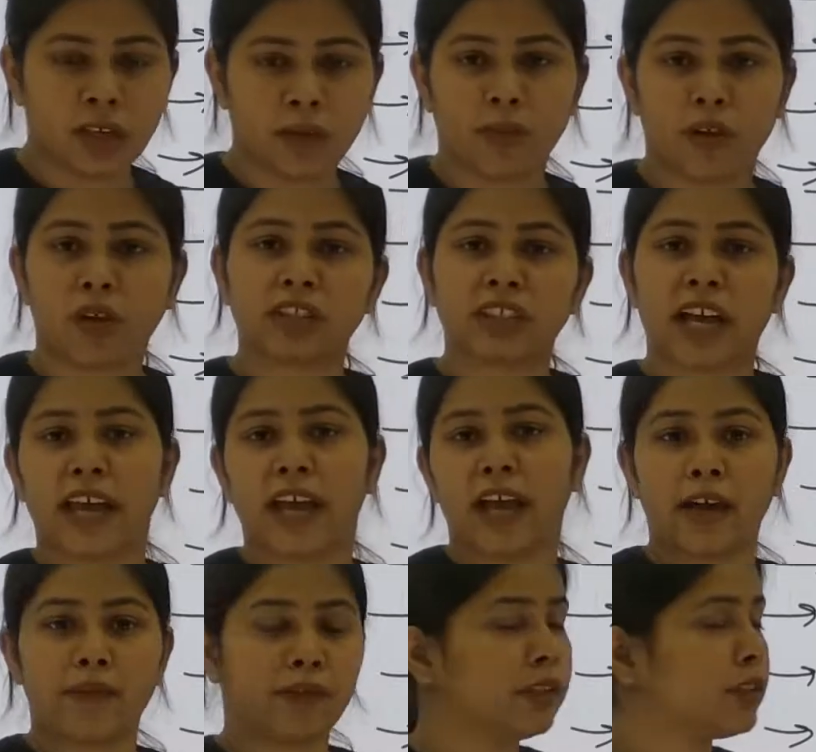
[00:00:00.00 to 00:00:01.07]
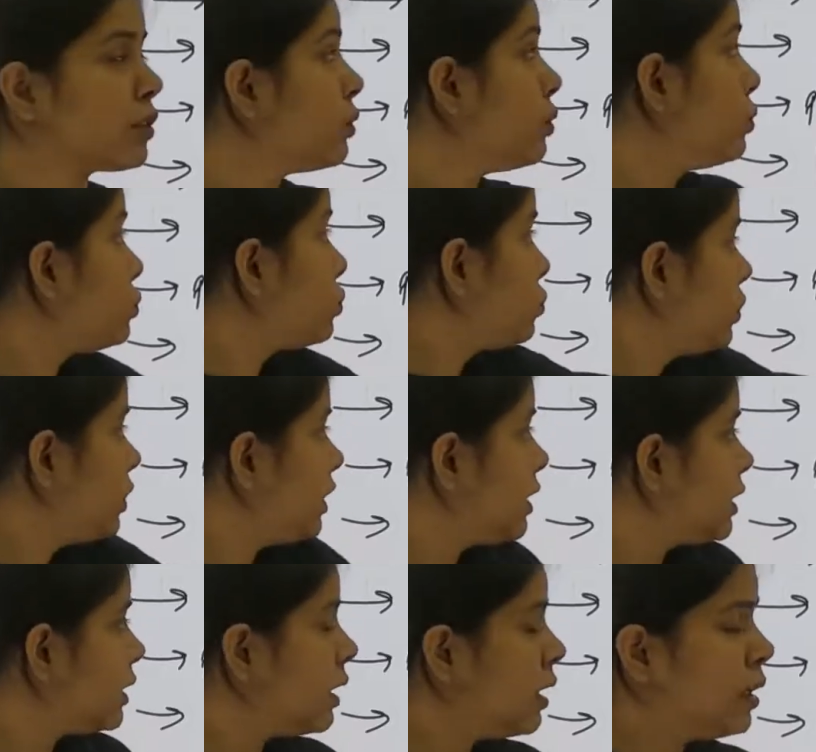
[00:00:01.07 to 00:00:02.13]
because I haven't go through these